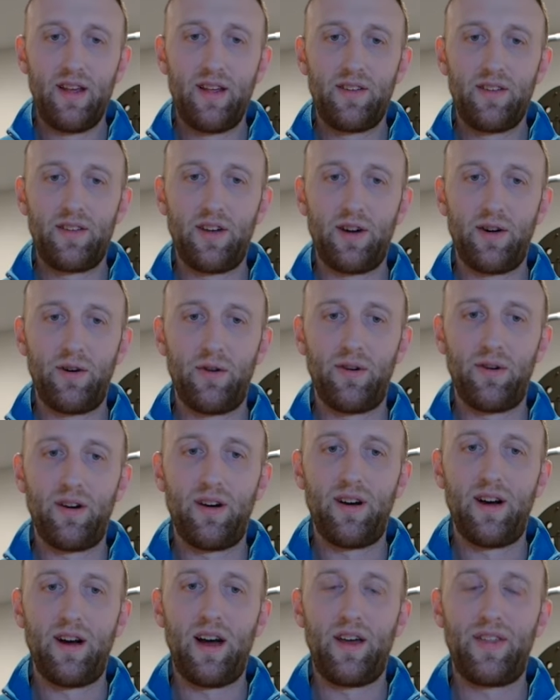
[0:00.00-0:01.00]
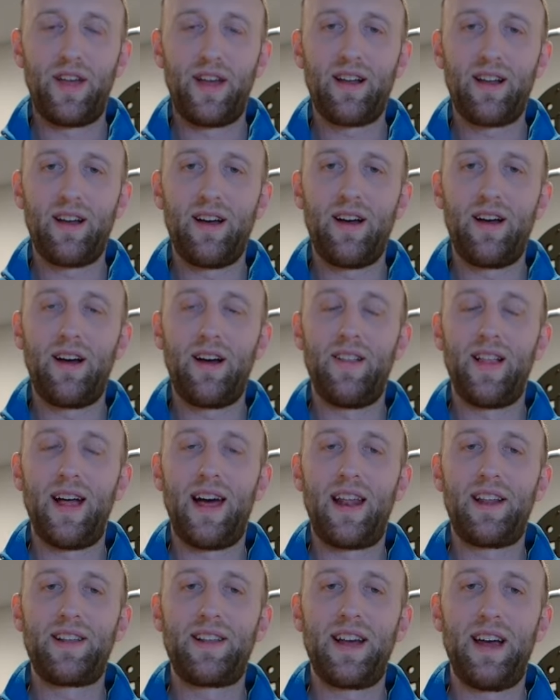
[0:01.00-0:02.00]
So I think a lot of